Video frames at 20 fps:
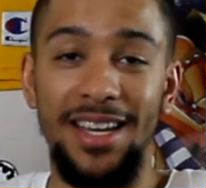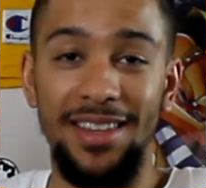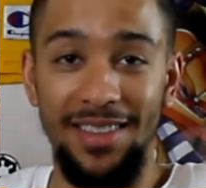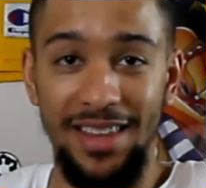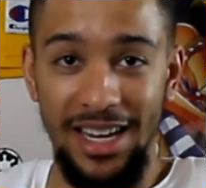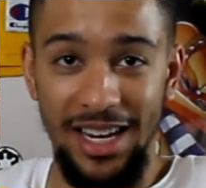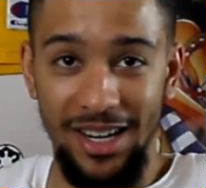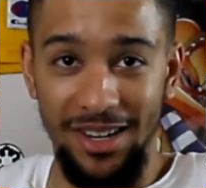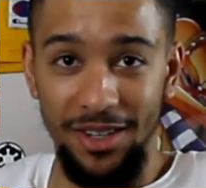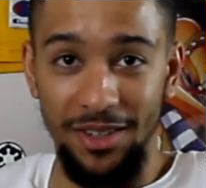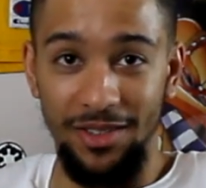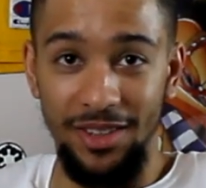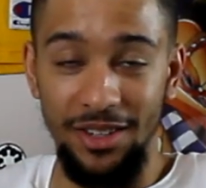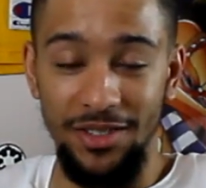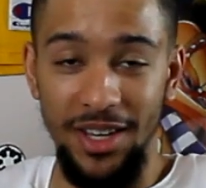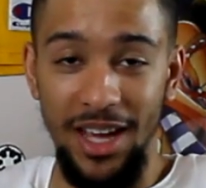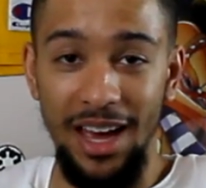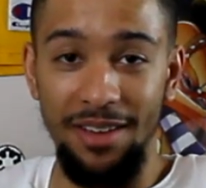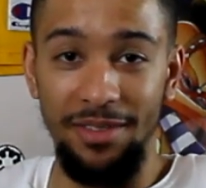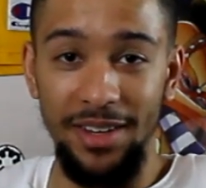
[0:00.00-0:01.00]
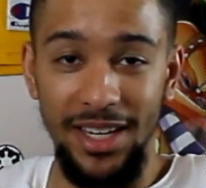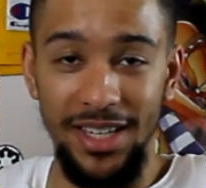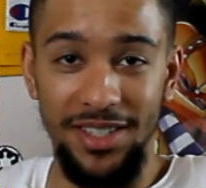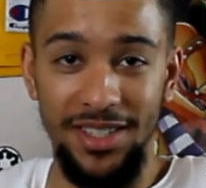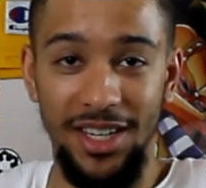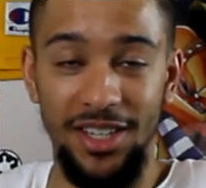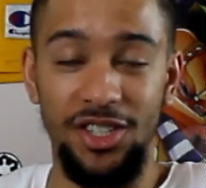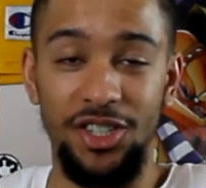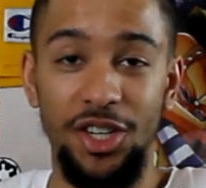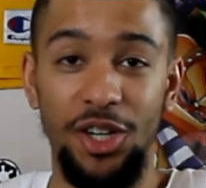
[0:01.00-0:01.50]
in there's evidence
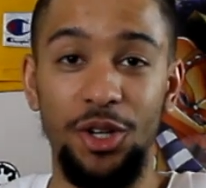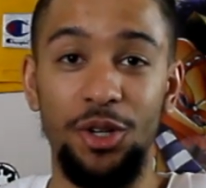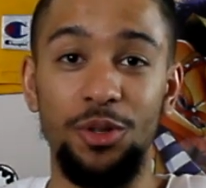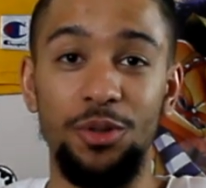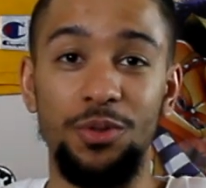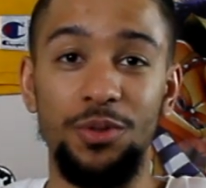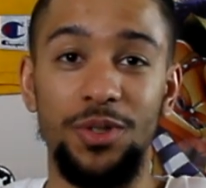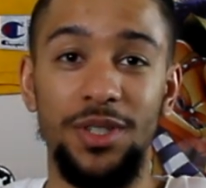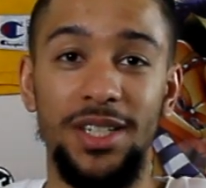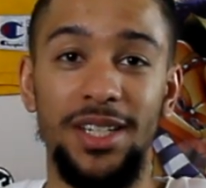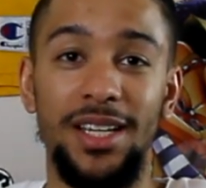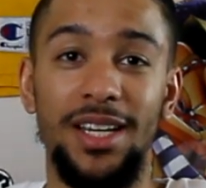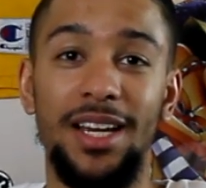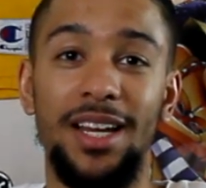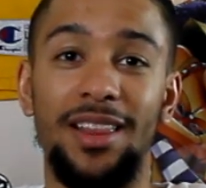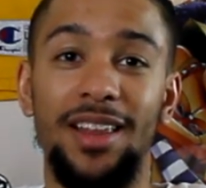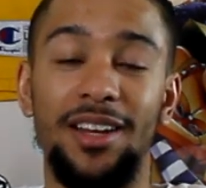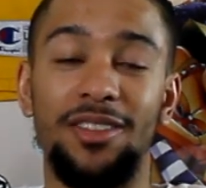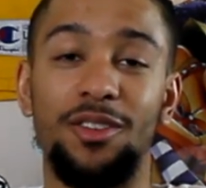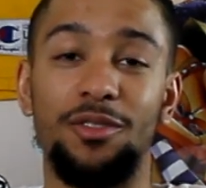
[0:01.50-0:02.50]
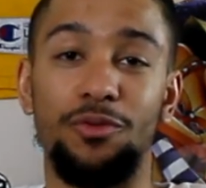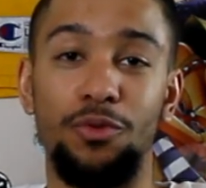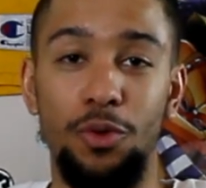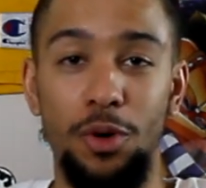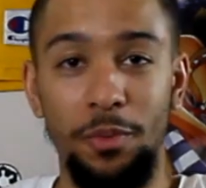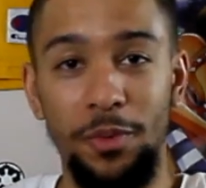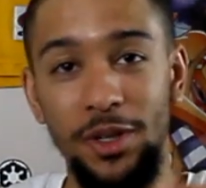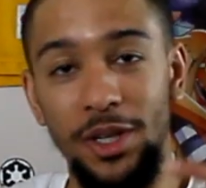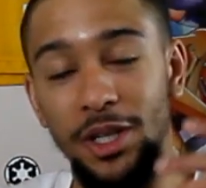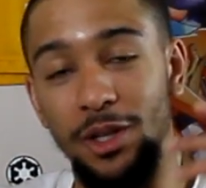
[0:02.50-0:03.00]
that shows like the
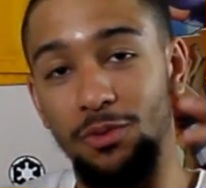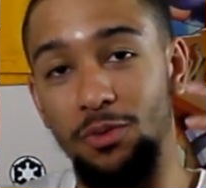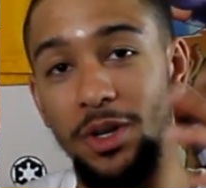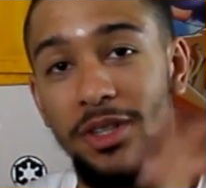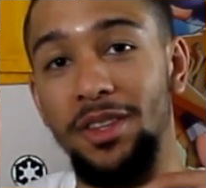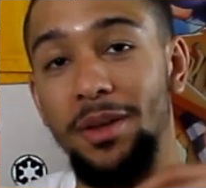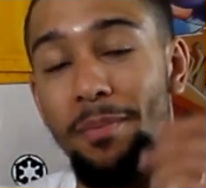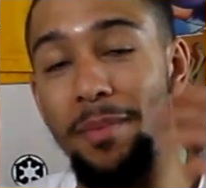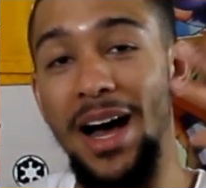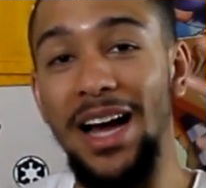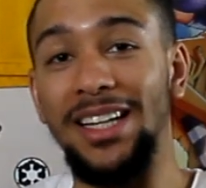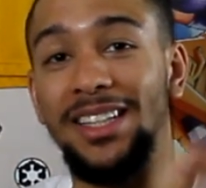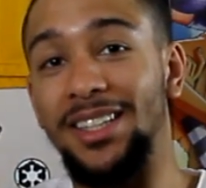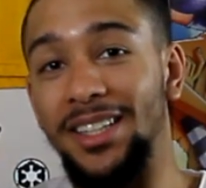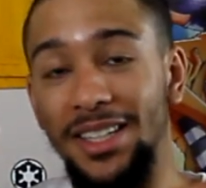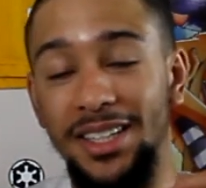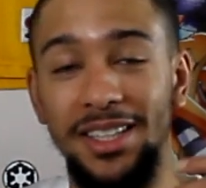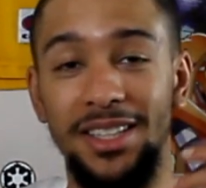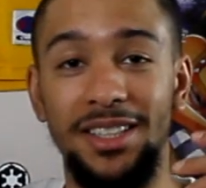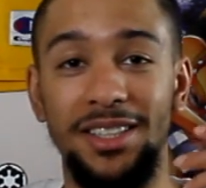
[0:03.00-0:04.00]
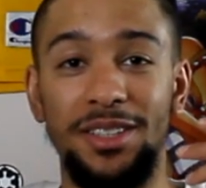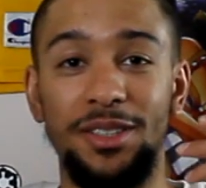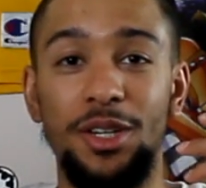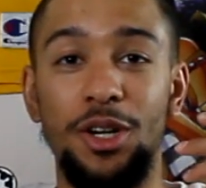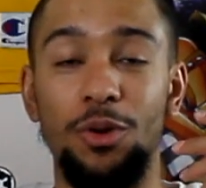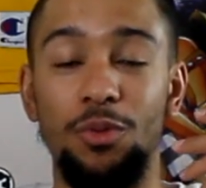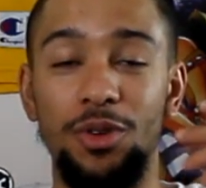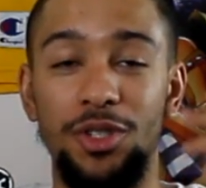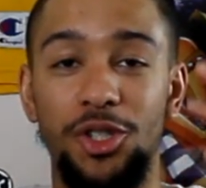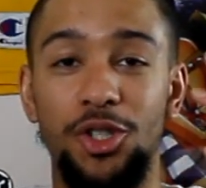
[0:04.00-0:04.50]
formula of what the manga
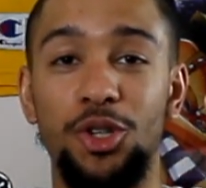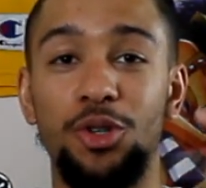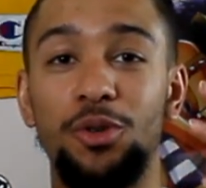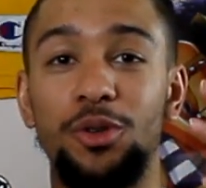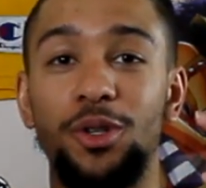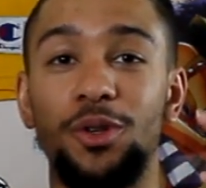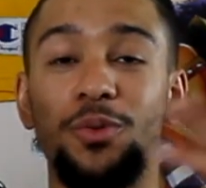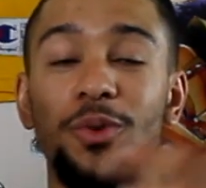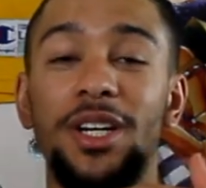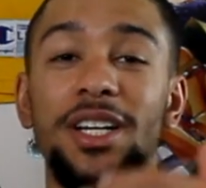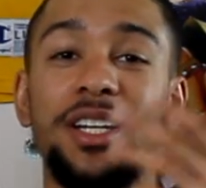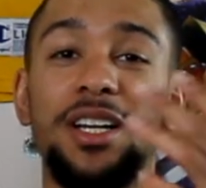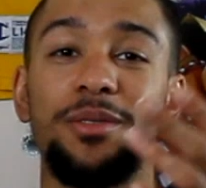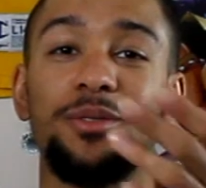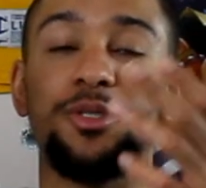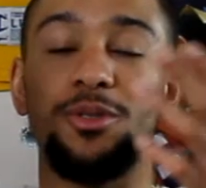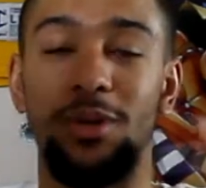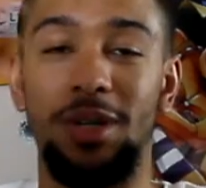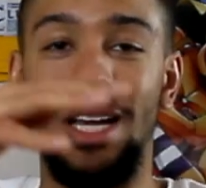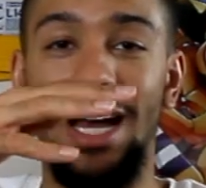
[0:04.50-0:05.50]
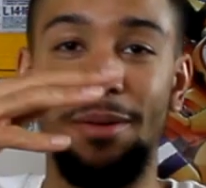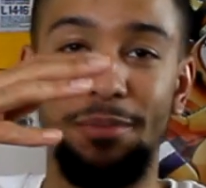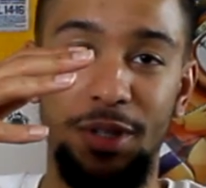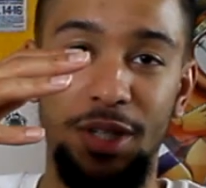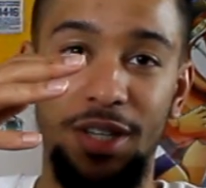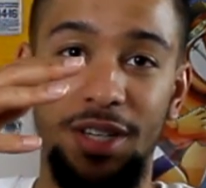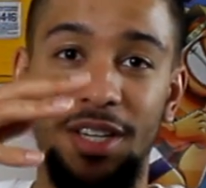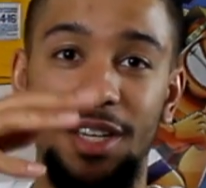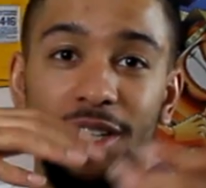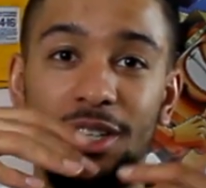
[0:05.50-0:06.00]
was doing when it comes to Akame
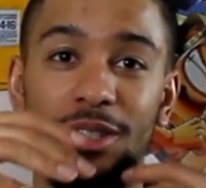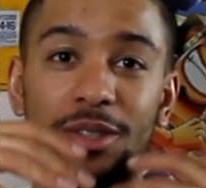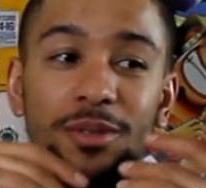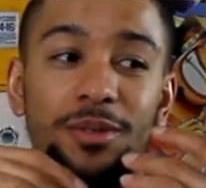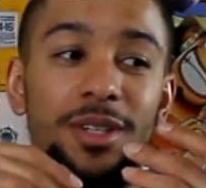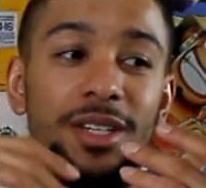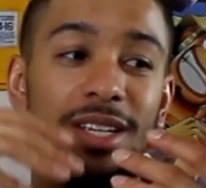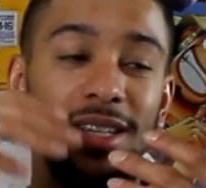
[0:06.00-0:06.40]
Ga Kill.